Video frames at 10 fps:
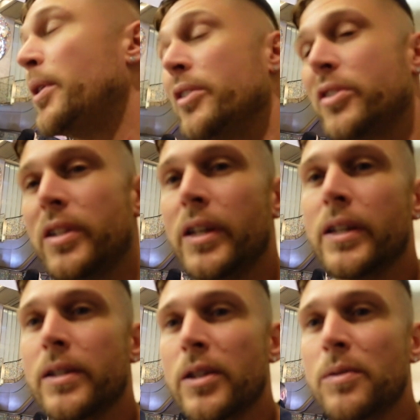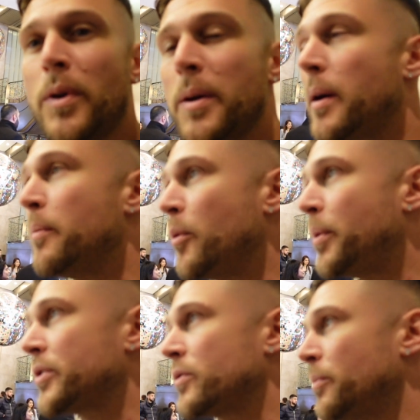personally. It's, my humble
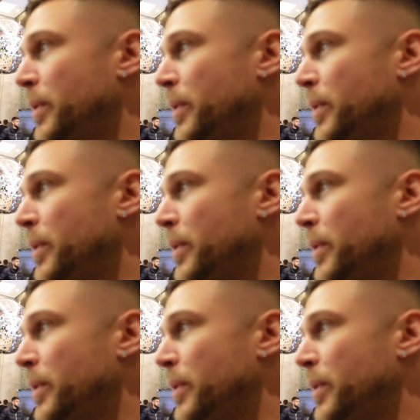personal